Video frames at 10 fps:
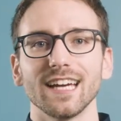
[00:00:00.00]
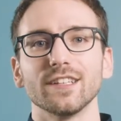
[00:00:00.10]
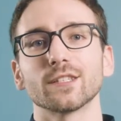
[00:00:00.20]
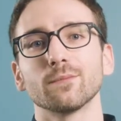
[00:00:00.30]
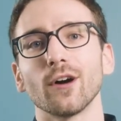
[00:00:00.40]

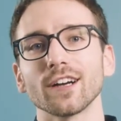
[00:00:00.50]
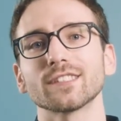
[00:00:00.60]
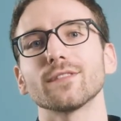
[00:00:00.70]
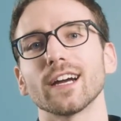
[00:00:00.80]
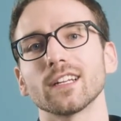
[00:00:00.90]
this box
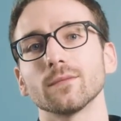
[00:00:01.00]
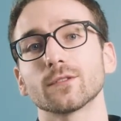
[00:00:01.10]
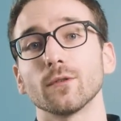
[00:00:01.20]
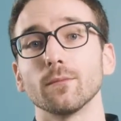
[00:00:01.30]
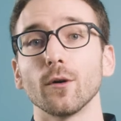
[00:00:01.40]
of
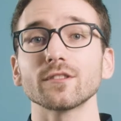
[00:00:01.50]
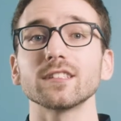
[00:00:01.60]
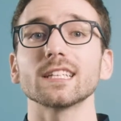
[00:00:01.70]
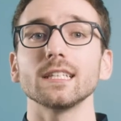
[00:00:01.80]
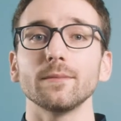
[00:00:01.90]
items will most
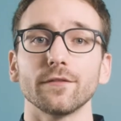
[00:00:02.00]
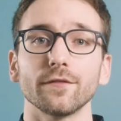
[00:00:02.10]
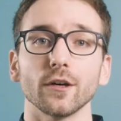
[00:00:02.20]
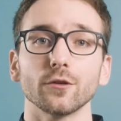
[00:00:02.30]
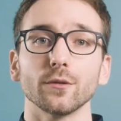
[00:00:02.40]
likely be
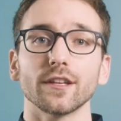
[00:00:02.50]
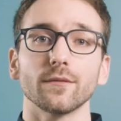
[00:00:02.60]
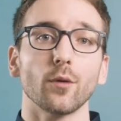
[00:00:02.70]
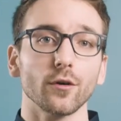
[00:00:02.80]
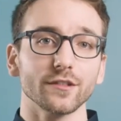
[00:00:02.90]
filled with
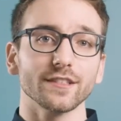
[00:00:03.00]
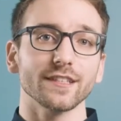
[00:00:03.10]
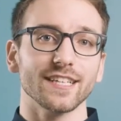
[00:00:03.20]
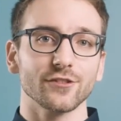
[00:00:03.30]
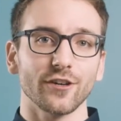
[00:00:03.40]
important
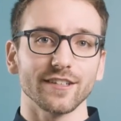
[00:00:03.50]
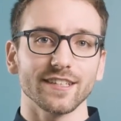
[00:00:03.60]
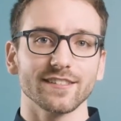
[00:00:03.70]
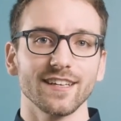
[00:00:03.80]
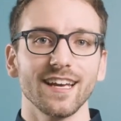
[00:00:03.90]

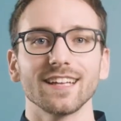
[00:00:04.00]
electronics